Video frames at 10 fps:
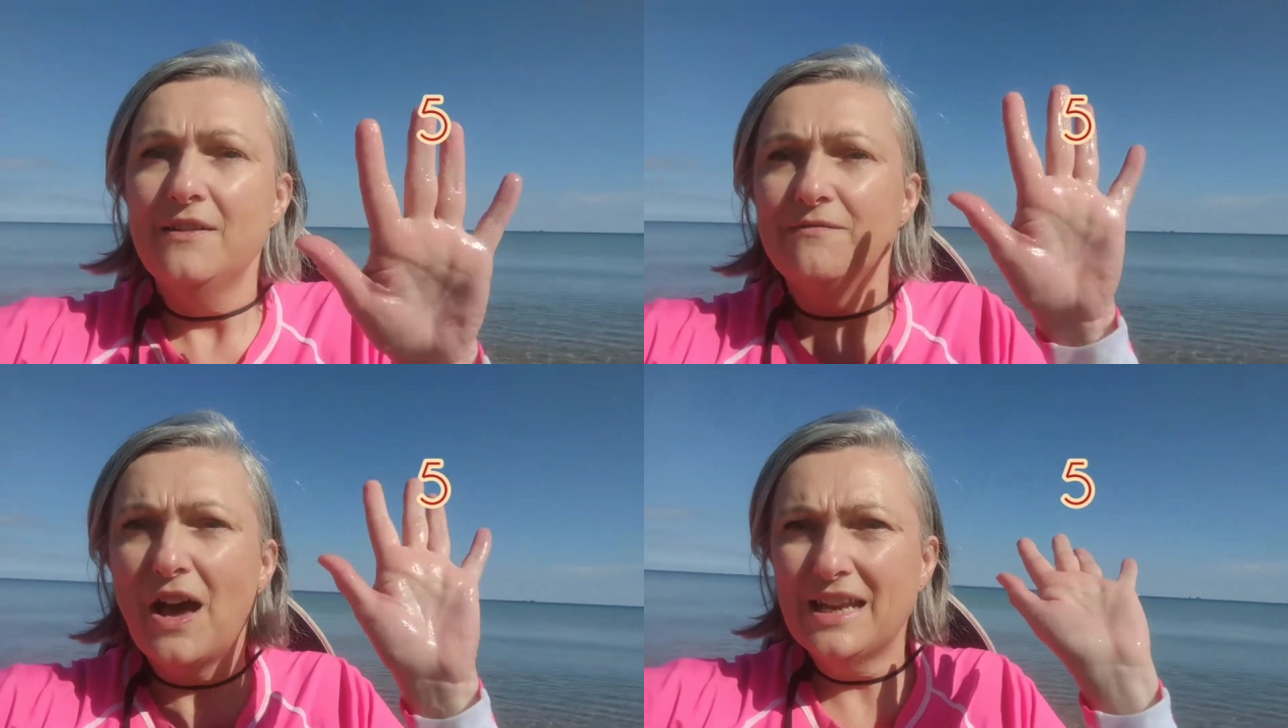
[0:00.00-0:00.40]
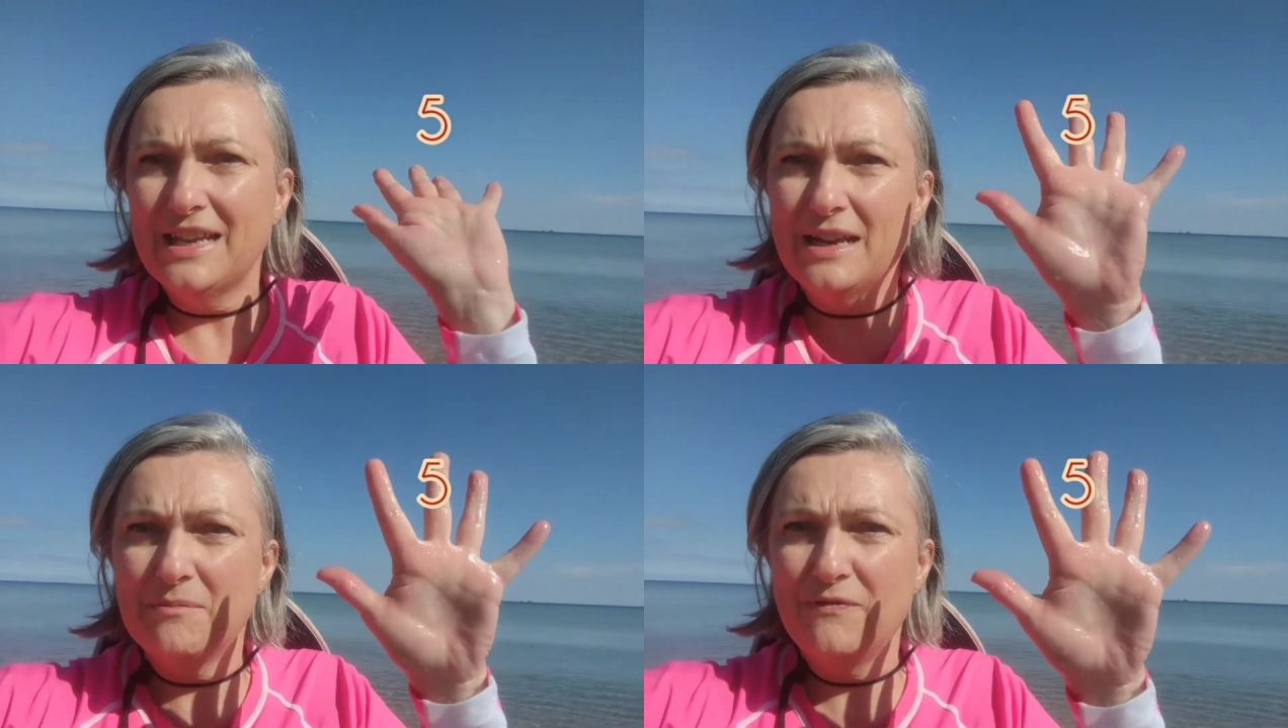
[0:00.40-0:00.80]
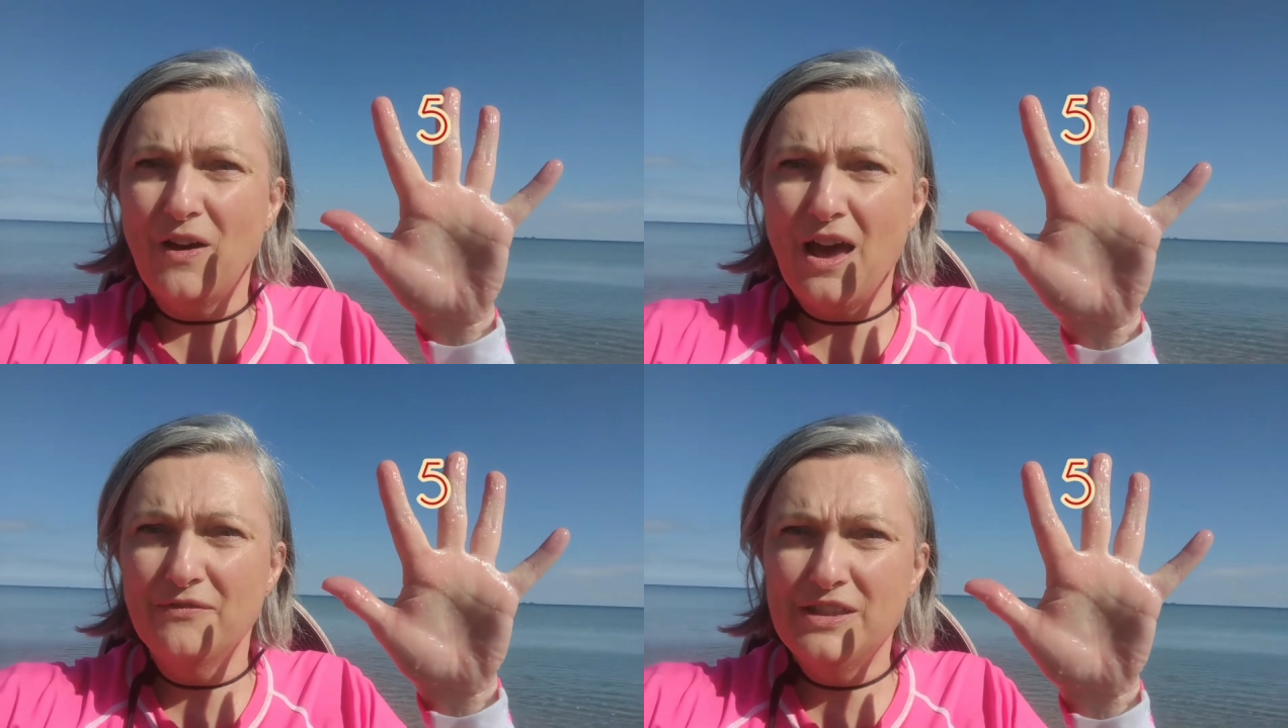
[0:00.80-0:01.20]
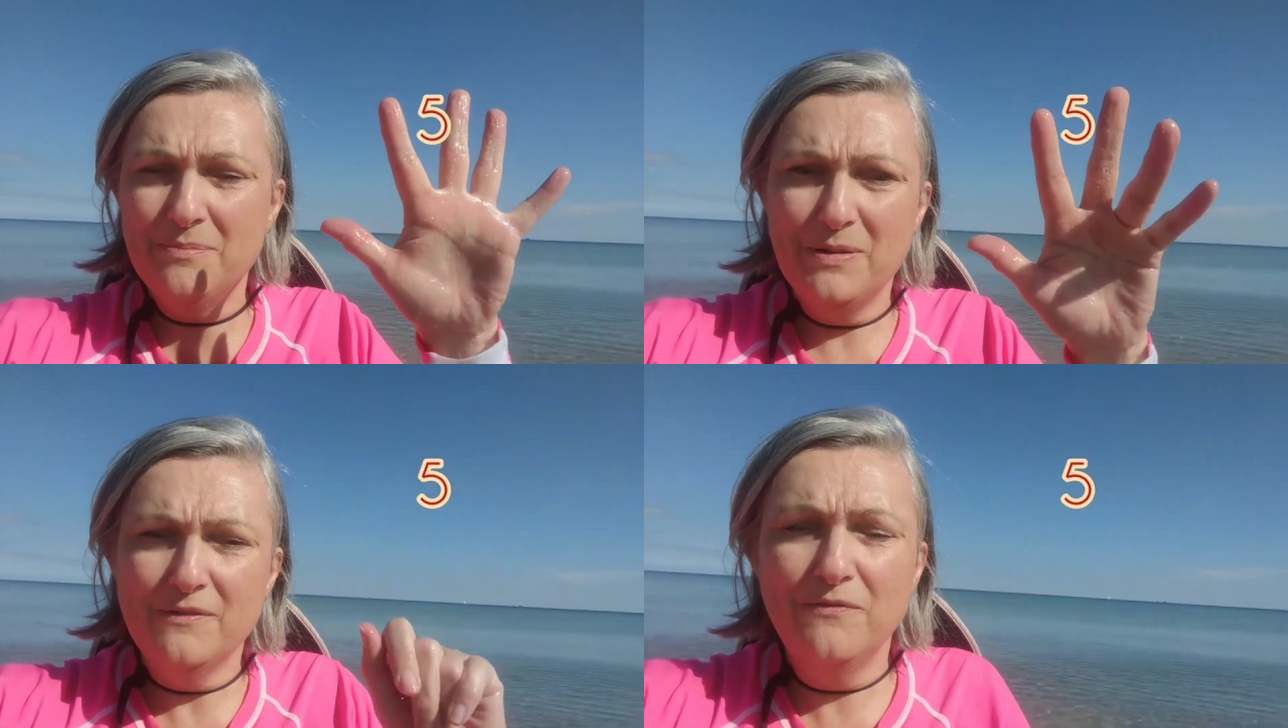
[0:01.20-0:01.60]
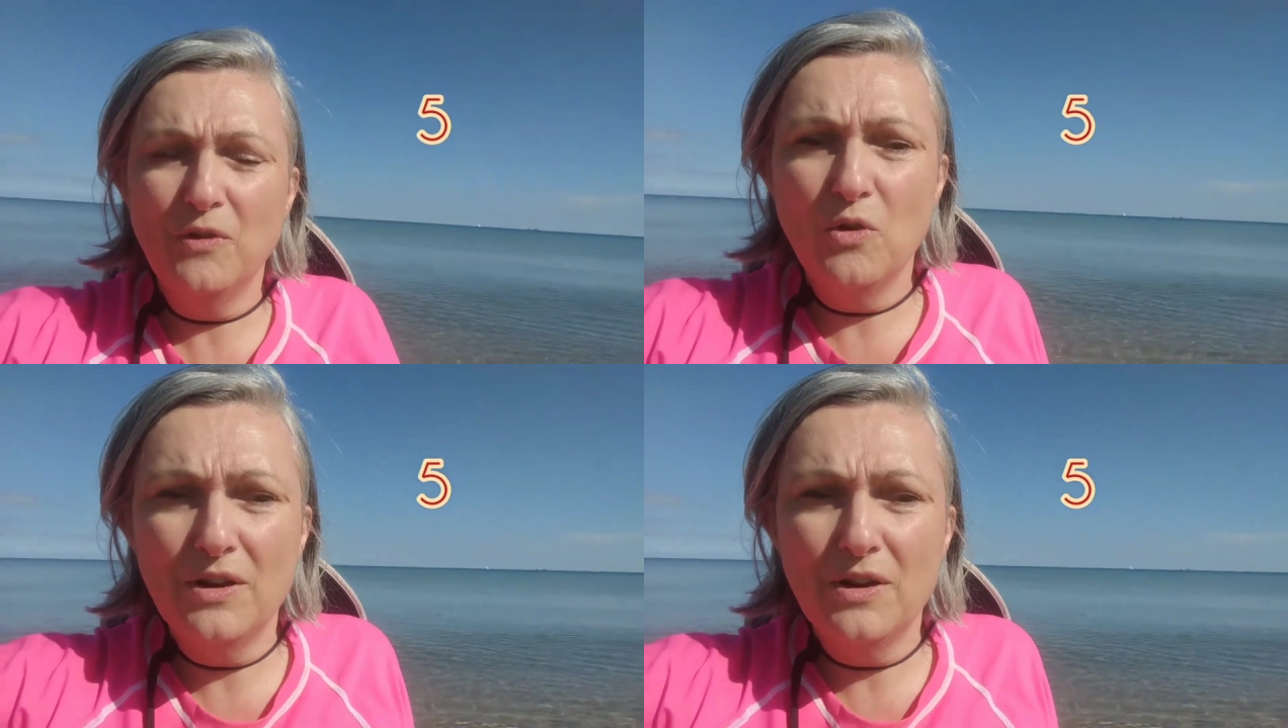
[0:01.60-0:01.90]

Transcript: Finally, number 5 tip for